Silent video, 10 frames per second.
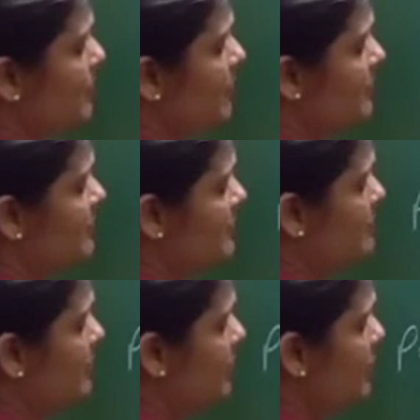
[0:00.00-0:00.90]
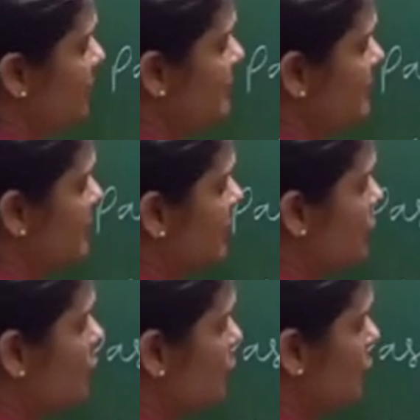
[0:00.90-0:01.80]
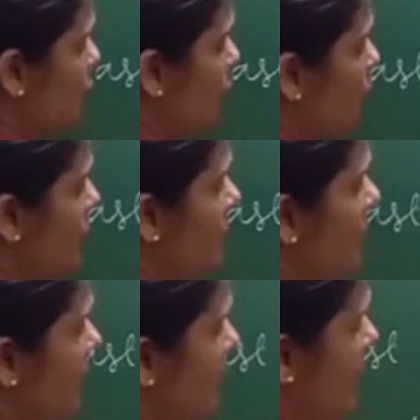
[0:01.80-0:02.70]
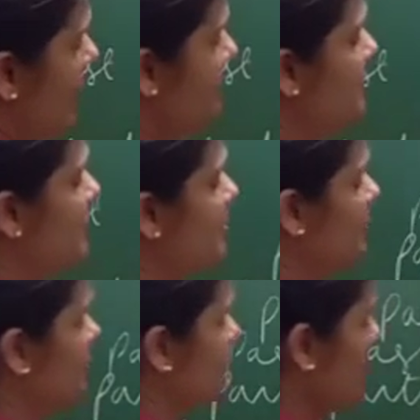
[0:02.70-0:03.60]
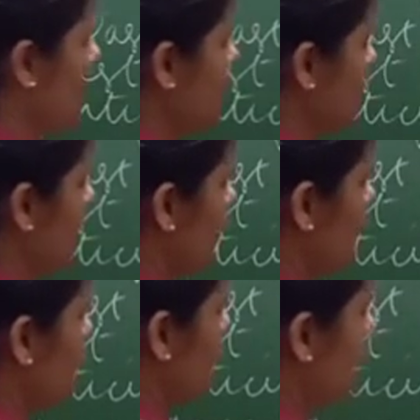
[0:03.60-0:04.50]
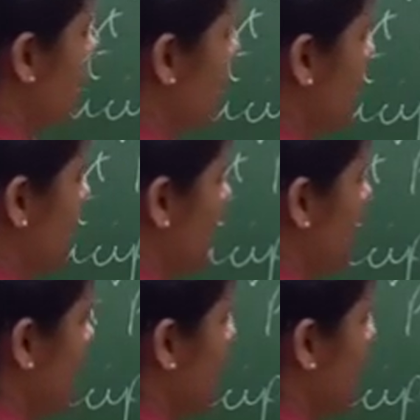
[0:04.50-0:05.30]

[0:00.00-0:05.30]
participle is thrown and here it will be throwing.